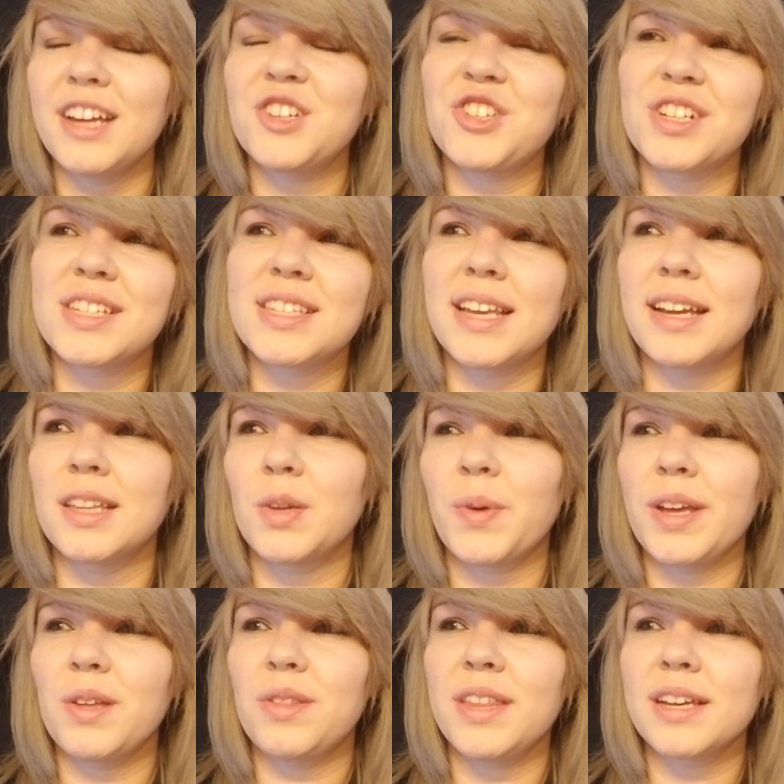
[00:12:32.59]
interesting in the
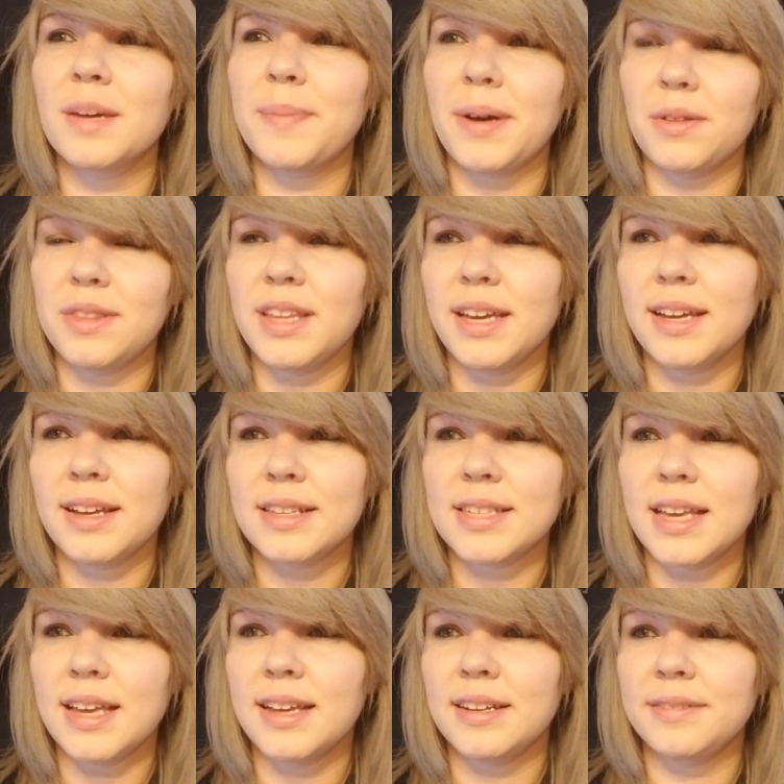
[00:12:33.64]
way you think about
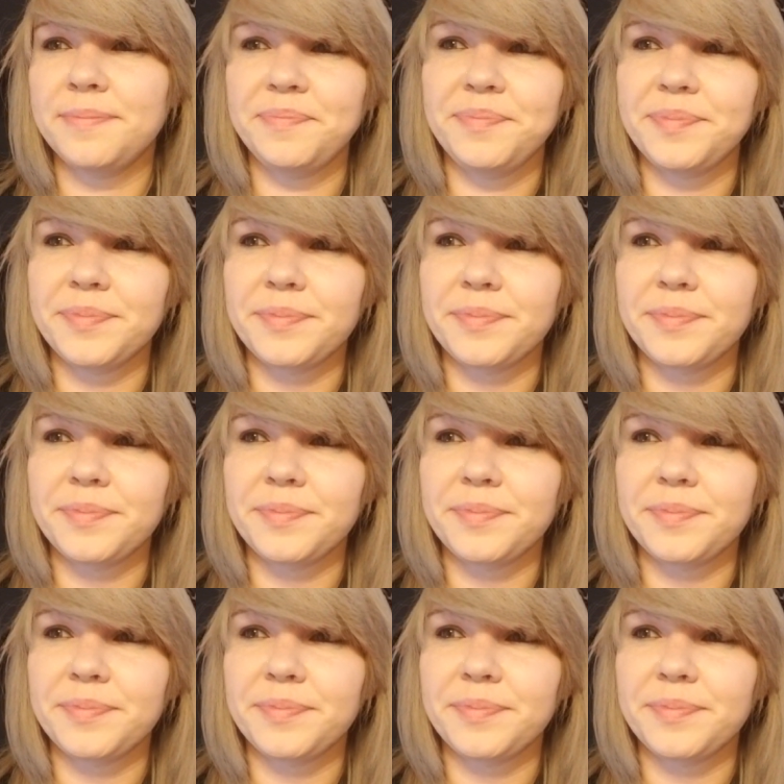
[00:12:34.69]
things, and